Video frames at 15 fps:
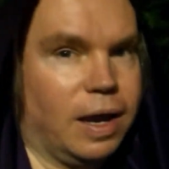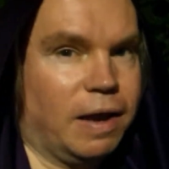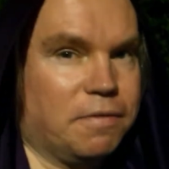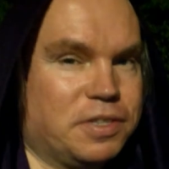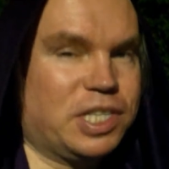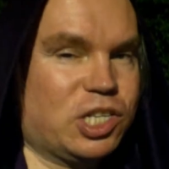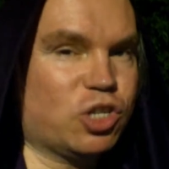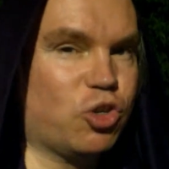of
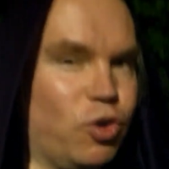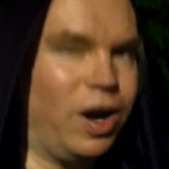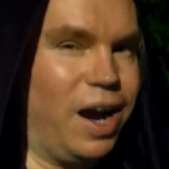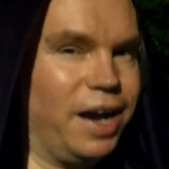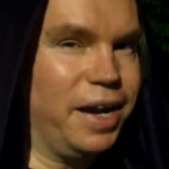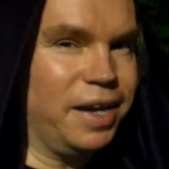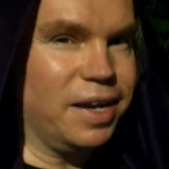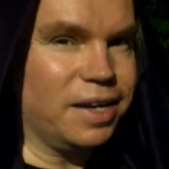
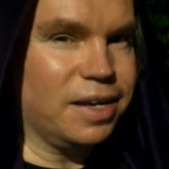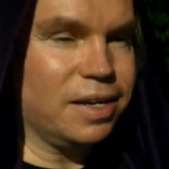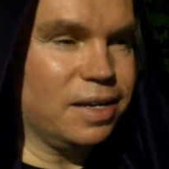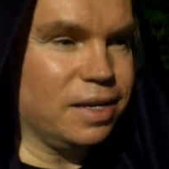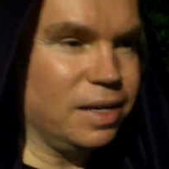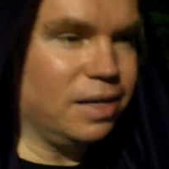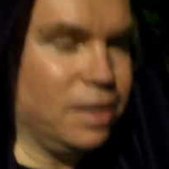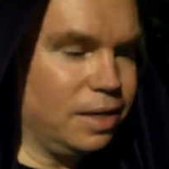scrying.
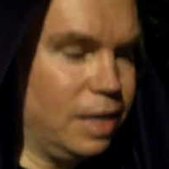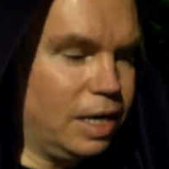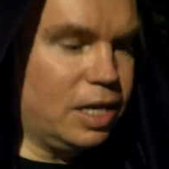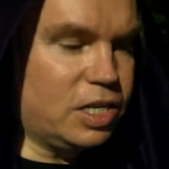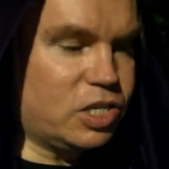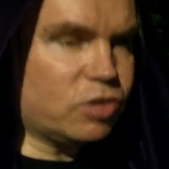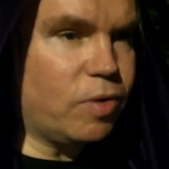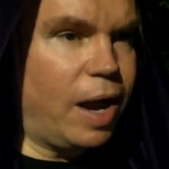
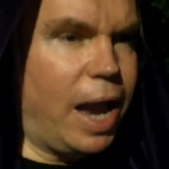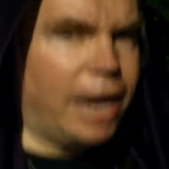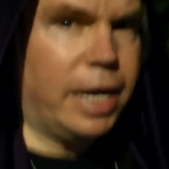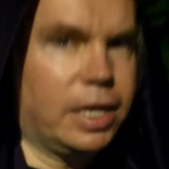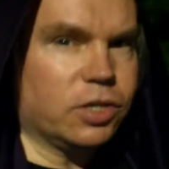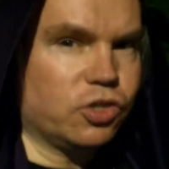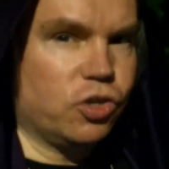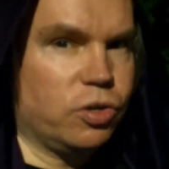
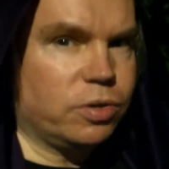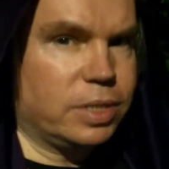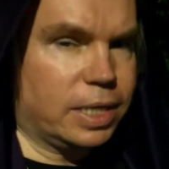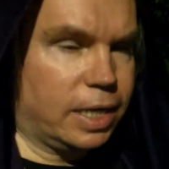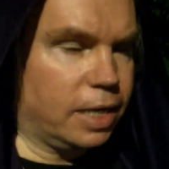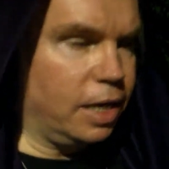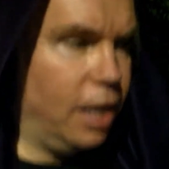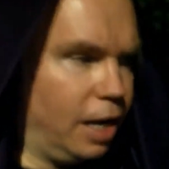Scrying is
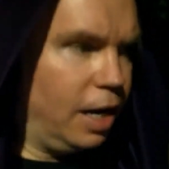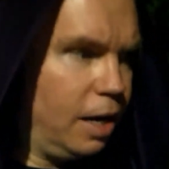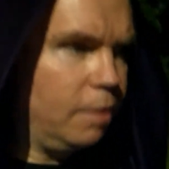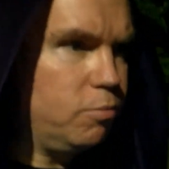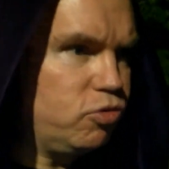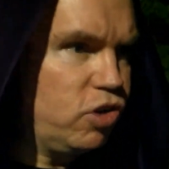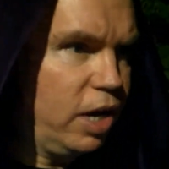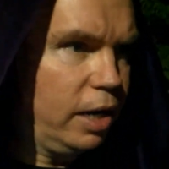using an
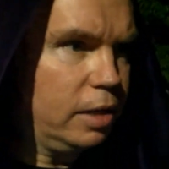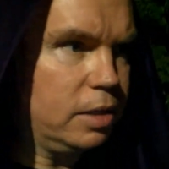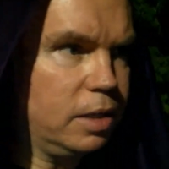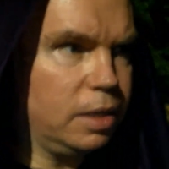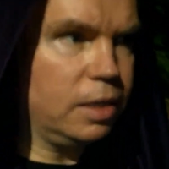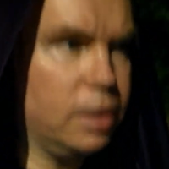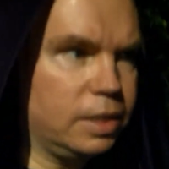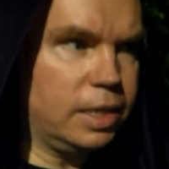object
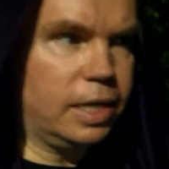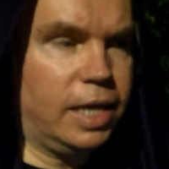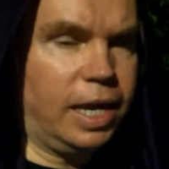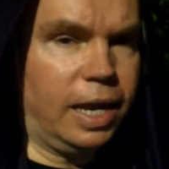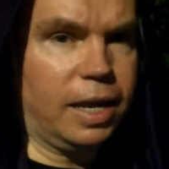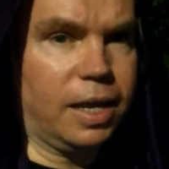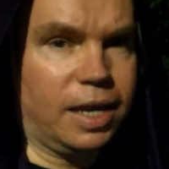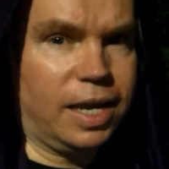to
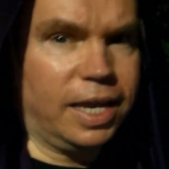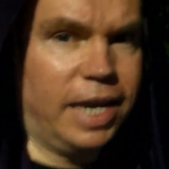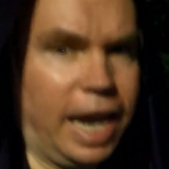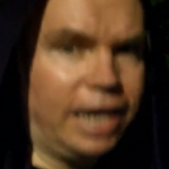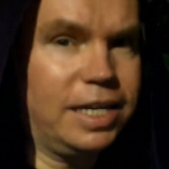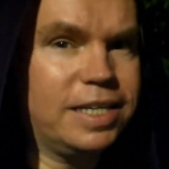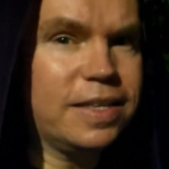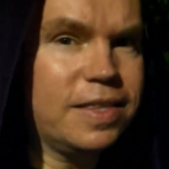
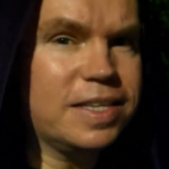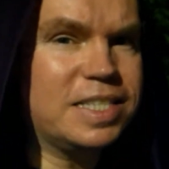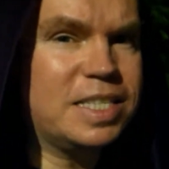connect to the